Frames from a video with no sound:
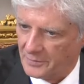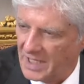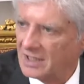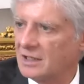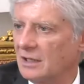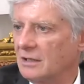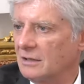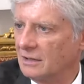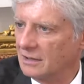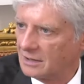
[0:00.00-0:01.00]
basic
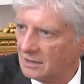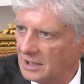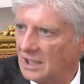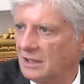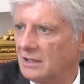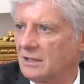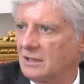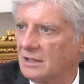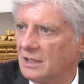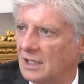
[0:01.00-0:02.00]
tenet
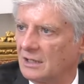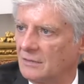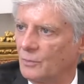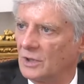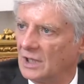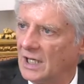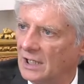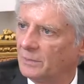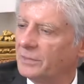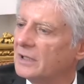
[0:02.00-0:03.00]
that will
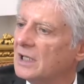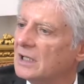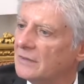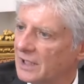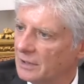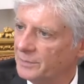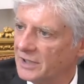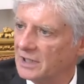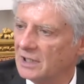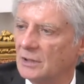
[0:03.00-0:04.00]
help in
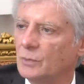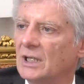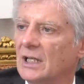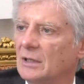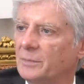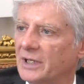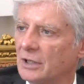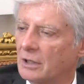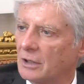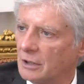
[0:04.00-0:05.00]
development, it will help in
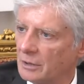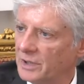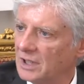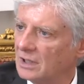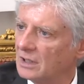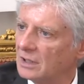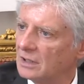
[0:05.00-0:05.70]
curbing uh,